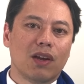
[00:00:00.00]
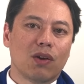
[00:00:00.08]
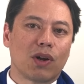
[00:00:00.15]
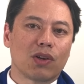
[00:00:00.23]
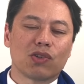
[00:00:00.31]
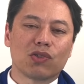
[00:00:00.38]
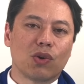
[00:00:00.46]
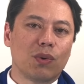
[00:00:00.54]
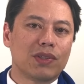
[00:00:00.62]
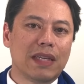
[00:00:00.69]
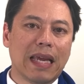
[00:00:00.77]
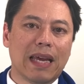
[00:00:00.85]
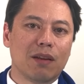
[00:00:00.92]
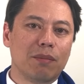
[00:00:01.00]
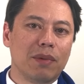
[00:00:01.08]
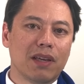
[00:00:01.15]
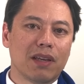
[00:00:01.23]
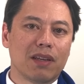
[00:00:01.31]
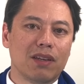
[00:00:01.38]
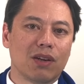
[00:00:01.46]
Russia's always the
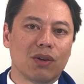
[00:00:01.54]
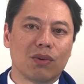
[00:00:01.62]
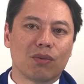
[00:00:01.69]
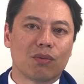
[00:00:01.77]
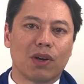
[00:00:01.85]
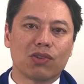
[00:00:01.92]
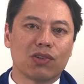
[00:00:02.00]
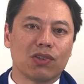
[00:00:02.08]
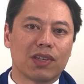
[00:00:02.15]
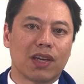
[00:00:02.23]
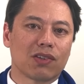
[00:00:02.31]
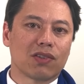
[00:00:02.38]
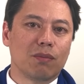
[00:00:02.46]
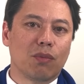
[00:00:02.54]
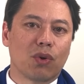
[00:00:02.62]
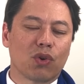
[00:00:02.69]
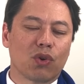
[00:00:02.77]
enemy. You know, Russia is actually more